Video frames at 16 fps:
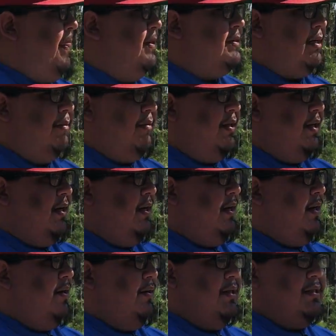some of the
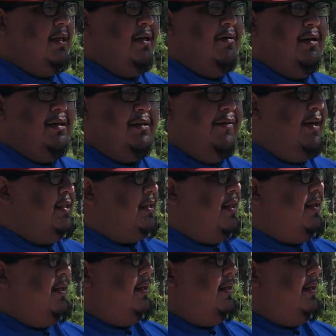areas on our reservation,